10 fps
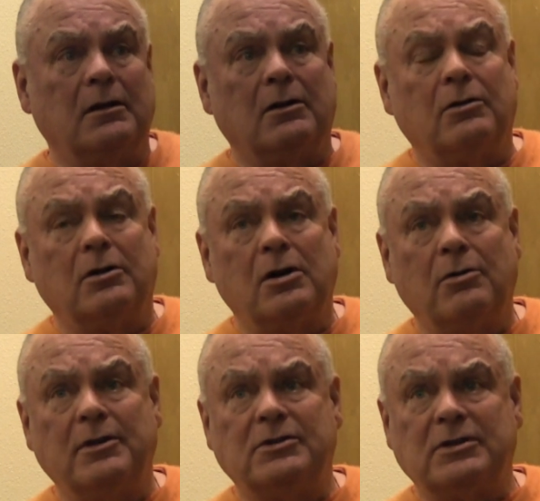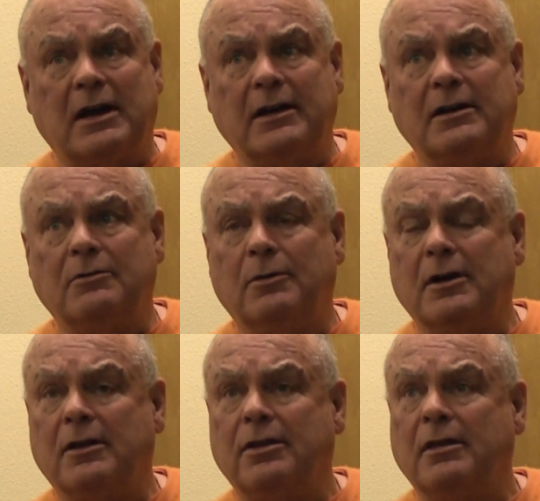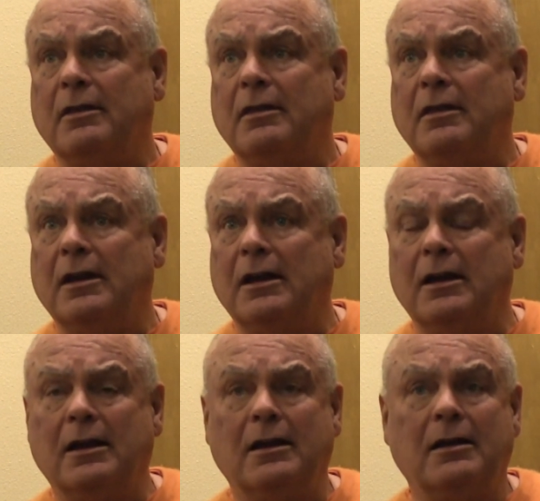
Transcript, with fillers: you know, coincided with the